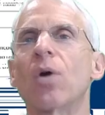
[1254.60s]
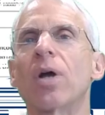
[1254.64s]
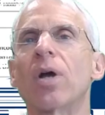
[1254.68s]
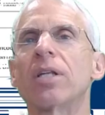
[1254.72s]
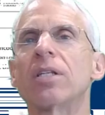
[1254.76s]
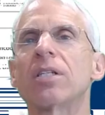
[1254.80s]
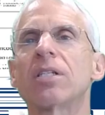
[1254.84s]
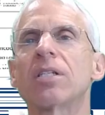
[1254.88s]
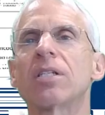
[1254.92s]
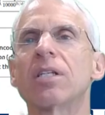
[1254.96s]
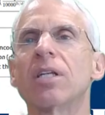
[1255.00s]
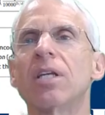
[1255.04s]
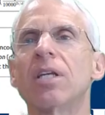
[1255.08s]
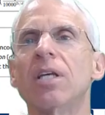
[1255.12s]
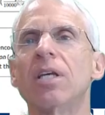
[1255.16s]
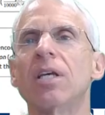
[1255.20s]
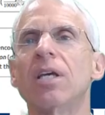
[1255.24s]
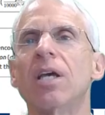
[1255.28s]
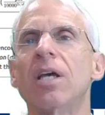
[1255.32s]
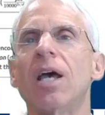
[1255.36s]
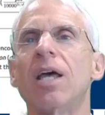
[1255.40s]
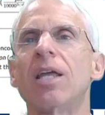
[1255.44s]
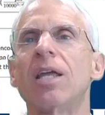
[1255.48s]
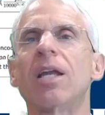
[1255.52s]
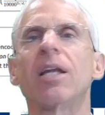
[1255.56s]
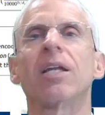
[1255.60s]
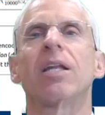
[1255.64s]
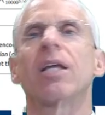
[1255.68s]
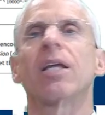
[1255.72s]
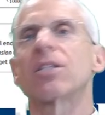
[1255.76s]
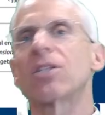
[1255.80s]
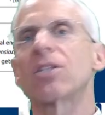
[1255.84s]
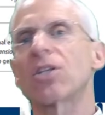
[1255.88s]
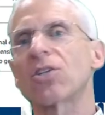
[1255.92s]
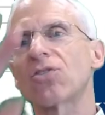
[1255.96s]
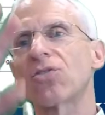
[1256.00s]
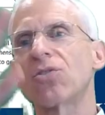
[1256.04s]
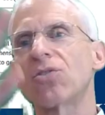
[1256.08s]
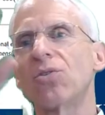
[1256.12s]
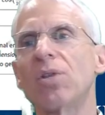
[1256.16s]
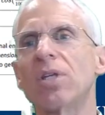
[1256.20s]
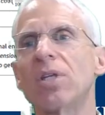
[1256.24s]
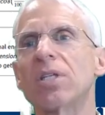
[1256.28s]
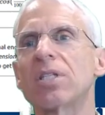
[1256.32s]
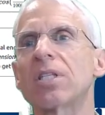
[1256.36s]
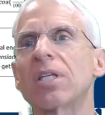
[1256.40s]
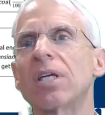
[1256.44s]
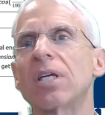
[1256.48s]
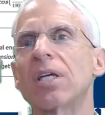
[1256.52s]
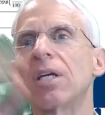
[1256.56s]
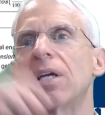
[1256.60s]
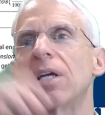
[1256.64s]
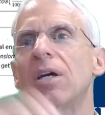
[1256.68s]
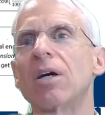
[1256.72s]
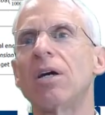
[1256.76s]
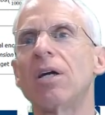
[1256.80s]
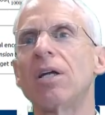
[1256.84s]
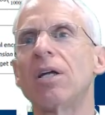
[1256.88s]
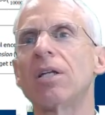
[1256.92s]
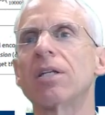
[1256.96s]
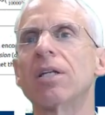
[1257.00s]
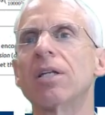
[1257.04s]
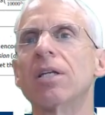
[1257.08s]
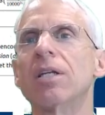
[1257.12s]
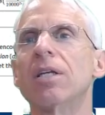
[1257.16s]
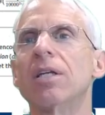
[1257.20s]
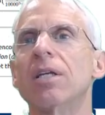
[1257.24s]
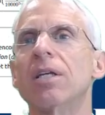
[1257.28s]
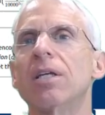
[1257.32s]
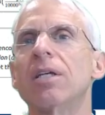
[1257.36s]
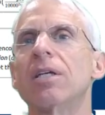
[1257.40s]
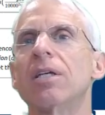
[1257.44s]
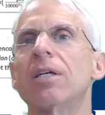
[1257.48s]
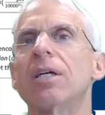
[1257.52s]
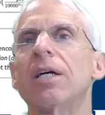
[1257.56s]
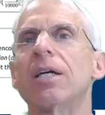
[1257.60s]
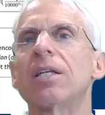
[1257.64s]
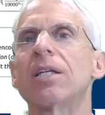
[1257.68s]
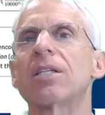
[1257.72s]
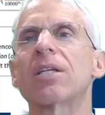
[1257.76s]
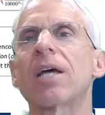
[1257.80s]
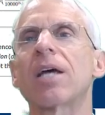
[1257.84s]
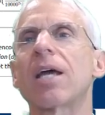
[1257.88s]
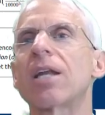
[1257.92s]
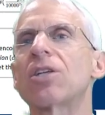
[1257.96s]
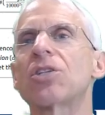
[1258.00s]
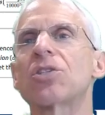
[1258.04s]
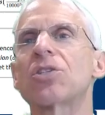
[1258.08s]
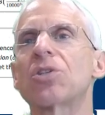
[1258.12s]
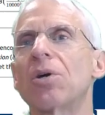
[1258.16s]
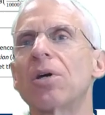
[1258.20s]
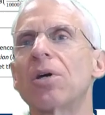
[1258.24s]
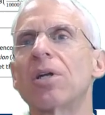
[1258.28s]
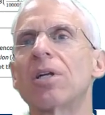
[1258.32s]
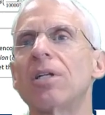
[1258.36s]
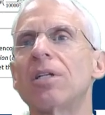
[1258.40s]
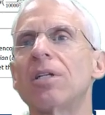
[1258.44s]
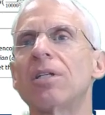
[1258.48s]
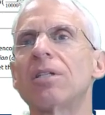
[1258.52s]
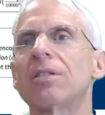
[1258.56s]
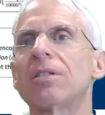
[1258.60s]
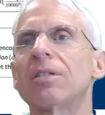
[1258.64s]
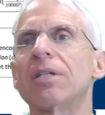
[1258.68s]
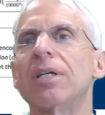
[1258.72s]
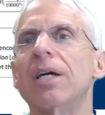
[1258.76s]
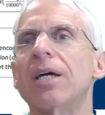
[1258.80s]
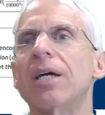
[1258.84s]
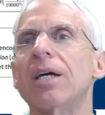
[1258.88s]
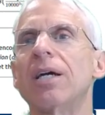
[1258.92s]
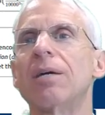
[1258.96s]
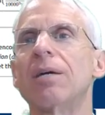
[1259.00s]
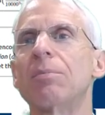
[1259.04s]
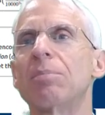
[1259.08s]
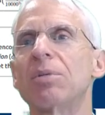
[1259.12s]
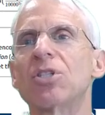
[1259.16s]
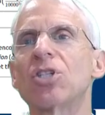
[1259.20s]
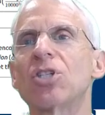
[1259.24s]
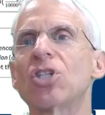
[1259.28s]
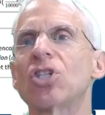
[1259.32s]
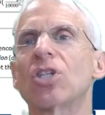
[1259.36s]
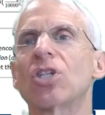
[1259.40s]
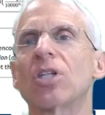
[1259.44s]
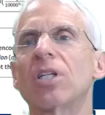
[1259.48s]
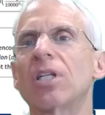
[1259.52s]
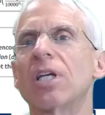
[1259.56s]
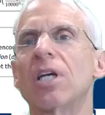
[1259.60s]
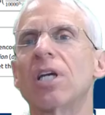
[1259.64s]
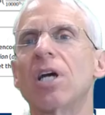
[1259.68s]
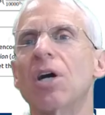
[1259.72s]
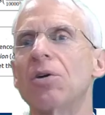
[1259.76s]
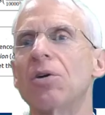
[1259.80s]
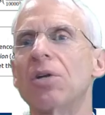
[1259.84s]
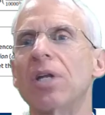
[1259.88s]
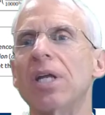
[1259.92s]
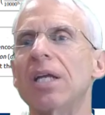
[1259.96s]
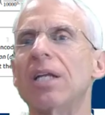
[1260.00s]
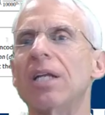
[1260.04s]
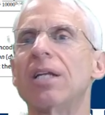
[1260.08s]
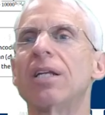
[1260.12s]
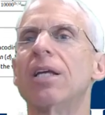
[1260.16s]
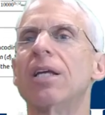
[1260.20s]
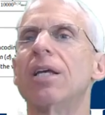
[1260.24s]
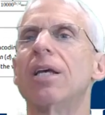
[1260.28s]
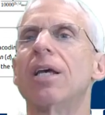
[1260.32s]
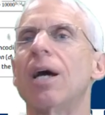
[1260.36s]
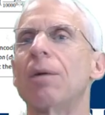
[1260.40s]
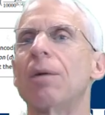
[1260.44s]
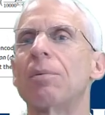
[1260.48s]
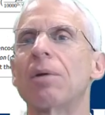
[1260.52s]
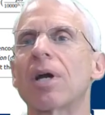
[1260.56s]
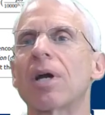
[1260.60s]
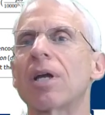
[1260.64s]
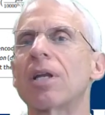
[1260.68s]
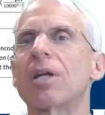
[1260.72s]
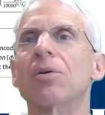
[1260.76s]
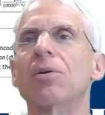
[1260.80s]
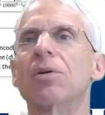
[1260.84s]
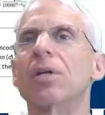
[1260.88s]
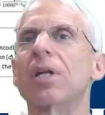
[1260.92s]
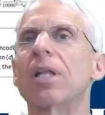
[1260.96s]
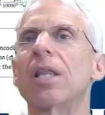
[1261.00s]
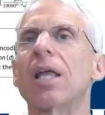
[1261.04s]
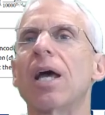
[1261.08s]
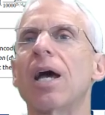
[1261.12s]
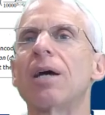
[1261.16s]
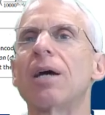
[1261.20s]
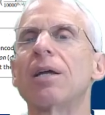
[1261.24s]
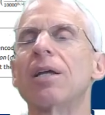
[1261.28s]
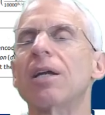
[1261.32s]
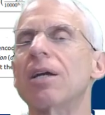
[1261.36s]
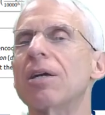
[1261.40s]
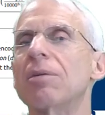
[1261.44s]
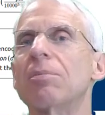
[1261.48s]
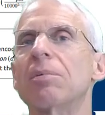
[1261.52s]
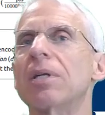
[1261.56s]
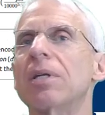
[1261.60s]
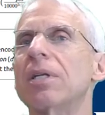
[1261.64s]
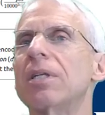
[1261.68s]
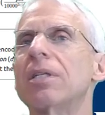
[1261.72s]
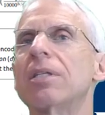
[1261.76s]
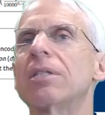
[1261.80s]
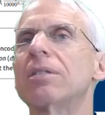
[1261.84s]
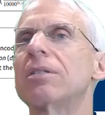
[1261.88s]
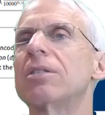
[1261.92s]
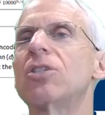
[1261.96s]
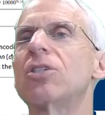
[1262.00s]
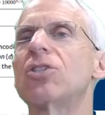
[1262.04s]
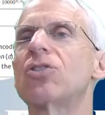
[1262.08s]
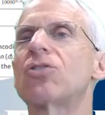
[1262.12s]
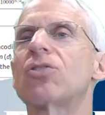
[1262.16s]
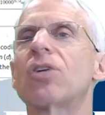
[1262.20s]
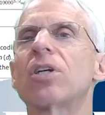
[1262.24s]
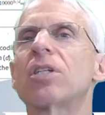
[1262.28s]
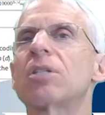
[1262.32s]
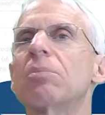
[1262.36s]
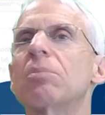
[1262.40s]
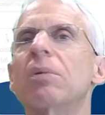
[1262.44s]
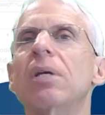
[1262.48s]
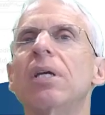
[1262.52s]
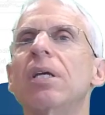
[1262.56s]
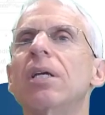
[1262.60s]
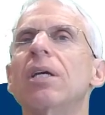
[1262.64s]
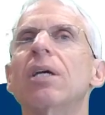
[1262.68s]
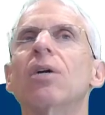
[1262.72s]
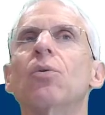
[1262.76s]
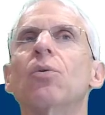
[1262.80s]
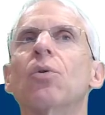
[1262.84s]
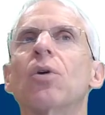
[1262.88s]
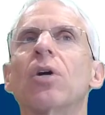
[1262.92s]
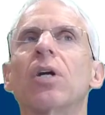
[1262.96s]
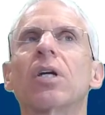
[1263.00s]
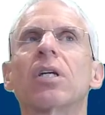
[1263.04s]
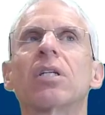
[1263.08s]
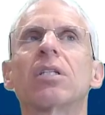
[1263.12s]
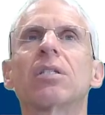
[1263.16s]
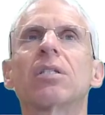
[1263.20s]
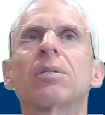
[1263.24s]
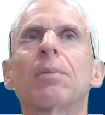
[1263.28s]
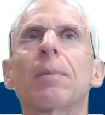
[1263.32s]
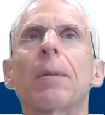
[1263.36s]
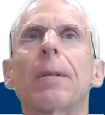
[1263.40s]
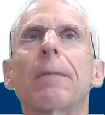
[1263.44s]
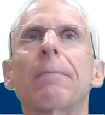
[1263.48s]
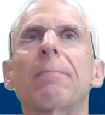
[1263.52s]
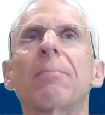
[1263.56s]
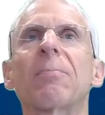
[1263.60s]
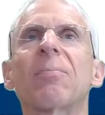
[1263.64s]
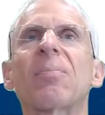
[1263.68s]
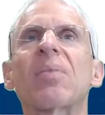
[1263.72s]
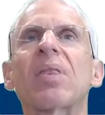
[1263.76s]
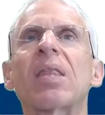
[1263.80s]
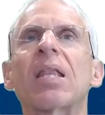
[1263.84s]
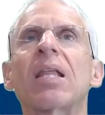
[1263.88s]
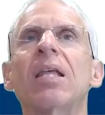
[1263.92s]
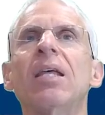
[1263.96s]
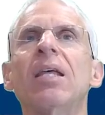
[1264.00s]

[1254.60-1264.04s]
in sequence. And it does it through this thing called sinusoidal positional encoding. I'm not going to go into that here, but just trust me, it works.